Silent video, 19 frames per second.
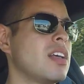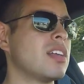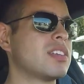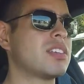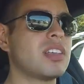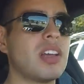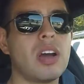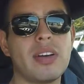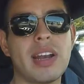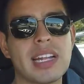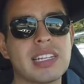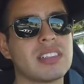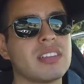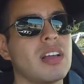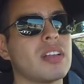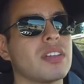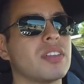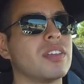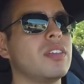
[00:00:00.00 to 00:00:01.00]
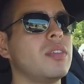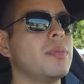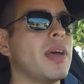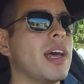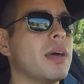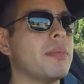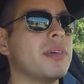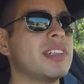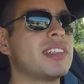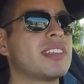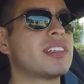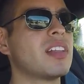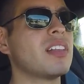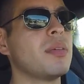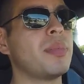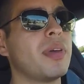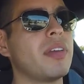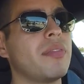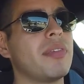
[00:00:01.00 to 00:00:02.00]
so that's not too bad, but it's
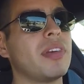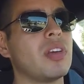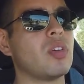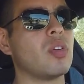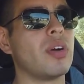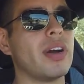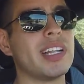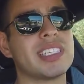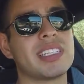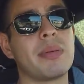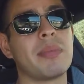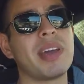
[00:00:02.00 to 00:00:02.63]
still a bit of an annoyance.